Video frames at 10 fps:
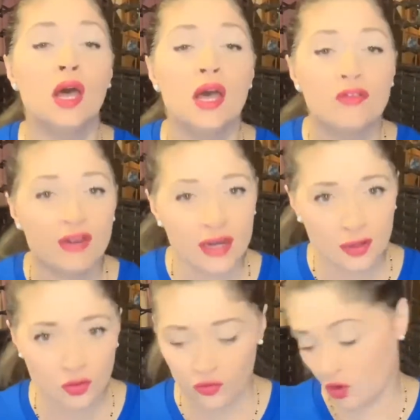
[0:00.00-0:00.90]
very good
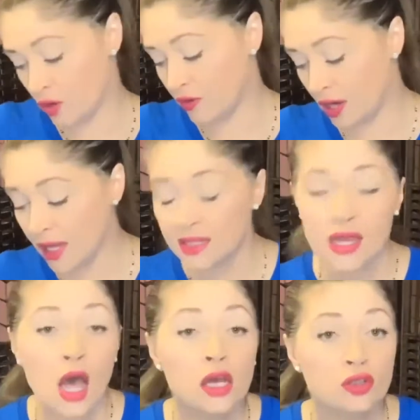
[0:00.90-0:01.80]
for our health.
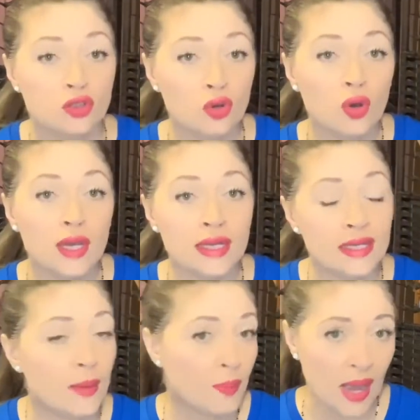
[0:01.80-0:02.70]
So it
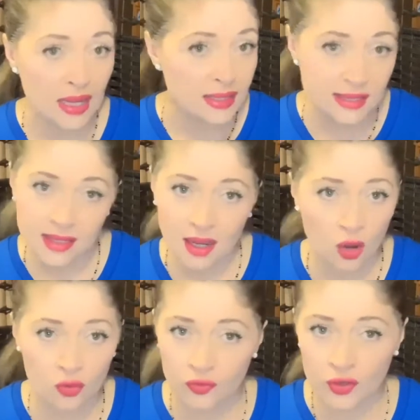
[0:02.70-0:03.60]
depends of
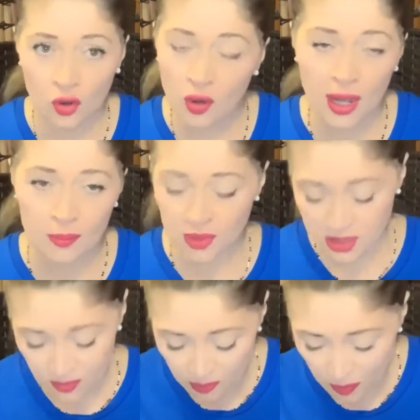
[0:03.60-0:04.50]
your habits.
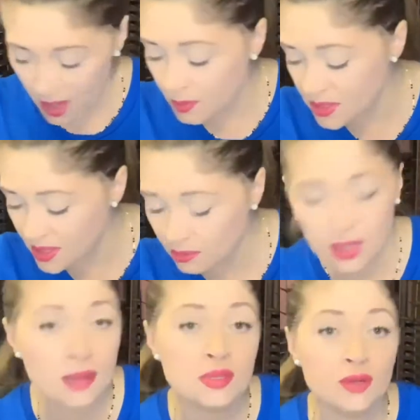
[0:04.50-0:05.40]
Maybe sometimes
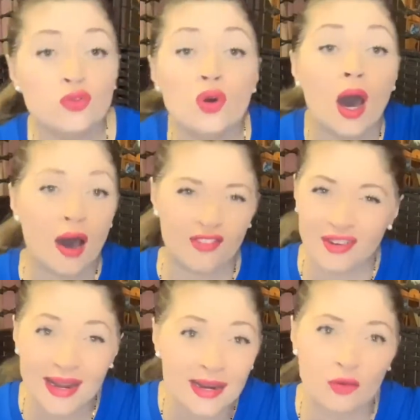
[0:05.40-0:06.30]
if you are afraid
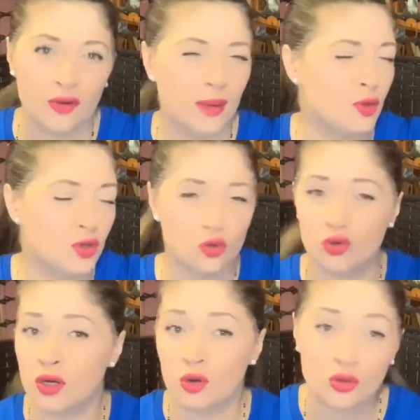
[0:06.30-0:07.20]
of lemon, or you are
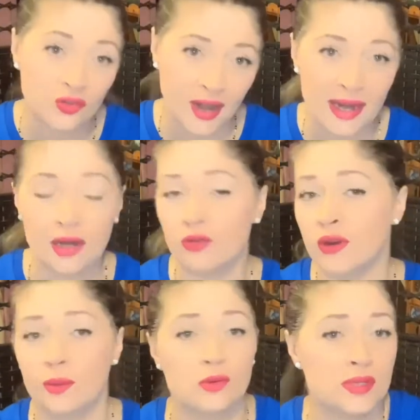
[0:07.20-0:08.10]
not friendly of lemon,
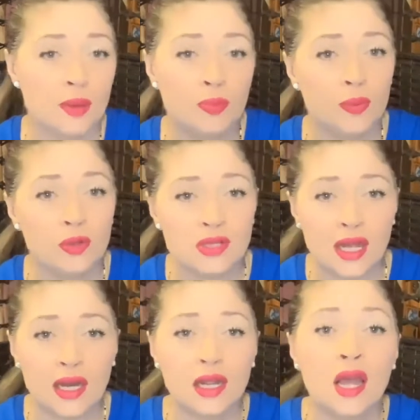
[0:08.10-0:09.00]
some people are
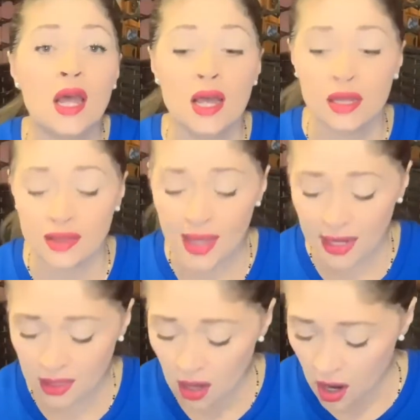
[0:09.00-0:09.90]
telling that
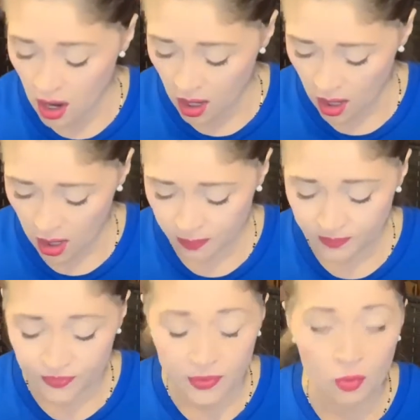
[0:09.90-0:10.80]

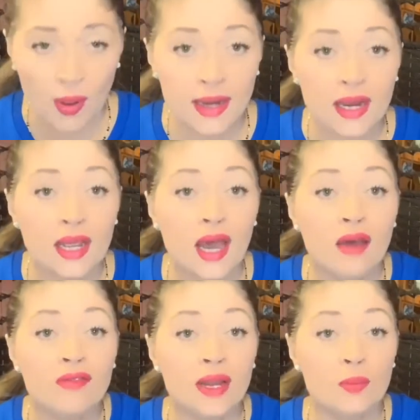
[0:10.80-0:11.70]
when they have
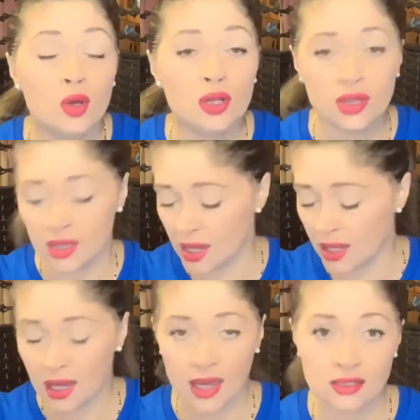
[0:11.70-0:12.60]
lemon, they
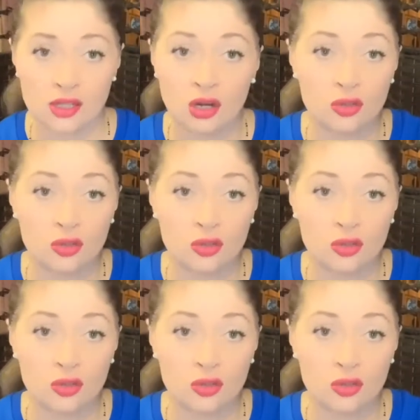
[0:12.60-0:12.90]
start to